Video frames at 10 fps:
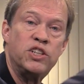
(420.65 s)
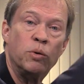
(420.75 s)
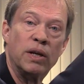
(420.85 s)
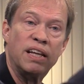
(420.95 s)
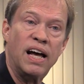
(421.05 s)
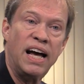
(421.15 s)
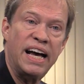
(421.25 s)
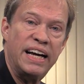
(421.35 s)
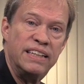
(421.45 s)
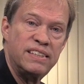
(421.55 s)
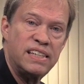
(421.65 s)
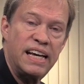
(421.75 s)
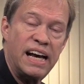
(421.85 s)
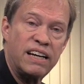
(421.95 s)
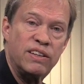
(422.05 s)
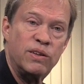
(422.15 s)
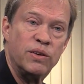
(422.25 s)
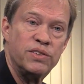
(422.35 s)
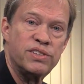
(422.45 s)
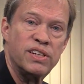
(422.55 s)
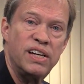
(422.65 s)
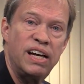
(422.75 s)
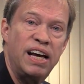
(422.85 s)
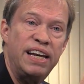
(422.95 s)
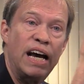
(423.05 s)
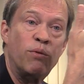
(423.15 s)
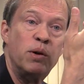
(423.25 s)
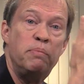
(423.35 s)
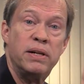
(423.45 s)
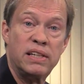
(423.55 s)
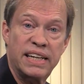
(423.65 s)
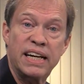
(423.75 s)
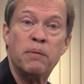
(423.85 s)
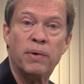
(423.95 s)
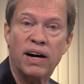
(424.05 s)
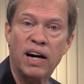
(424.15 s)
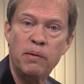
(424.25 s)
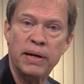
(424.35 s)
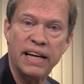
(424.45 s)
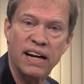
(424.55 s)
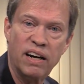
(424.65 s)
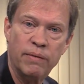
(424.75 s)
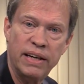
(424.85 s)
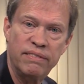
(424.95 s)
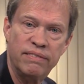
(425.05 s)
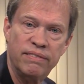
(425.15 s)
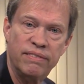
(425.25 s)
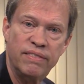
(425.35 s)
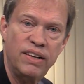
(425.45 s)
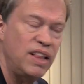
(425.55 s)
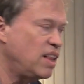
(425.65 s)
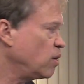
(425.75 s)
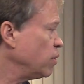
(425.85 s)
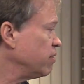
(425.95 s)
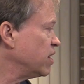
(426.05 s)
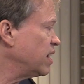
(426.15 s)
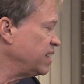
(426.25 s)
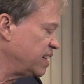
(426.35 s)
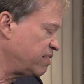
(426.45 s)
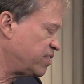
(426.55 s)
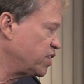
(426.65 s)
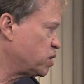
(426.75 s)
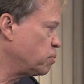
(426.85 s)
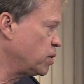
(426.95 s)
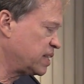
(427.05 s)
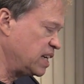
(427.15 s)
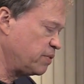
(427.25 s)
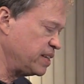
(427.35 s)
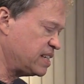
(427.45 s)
to a line and stack those, now we're building up a harmony, aren't we? We've learned in the first book that if we